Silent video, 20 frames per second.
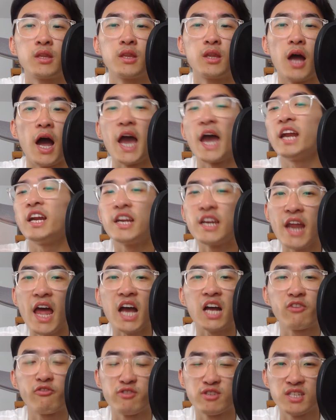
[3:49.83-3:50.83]
I had a
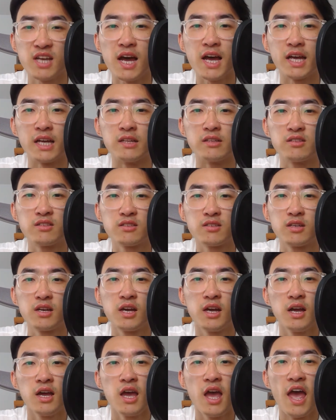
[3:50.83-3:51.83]
knack for science.
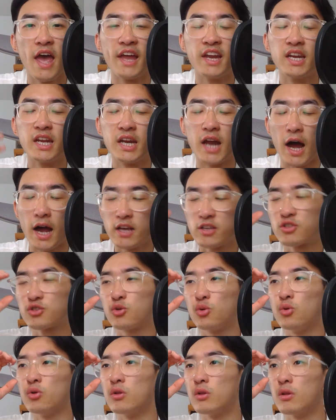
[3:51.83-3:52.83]
And in high
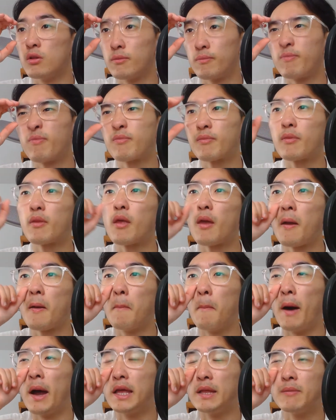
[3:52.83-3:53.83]
school,
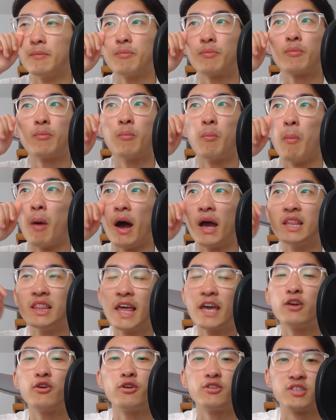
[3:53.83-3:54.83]
my
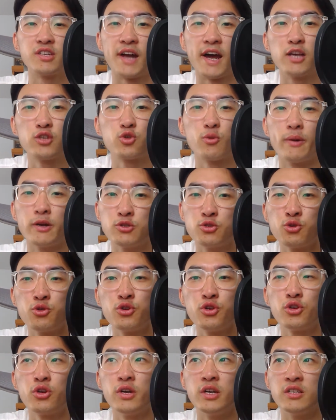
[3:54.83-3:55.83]
later years in high school, my
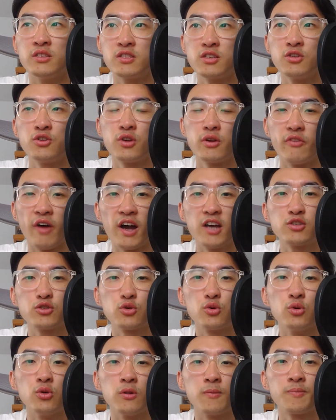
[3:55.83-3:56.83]
junior and senior year of high
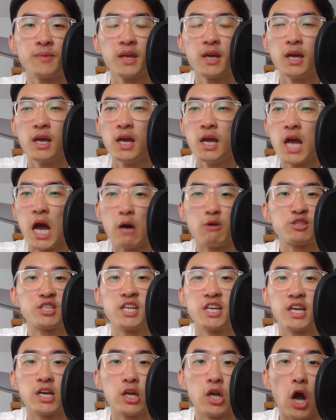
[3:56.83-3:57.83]
school, I was
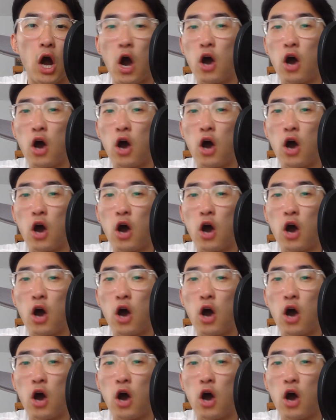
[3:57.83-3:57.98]
taking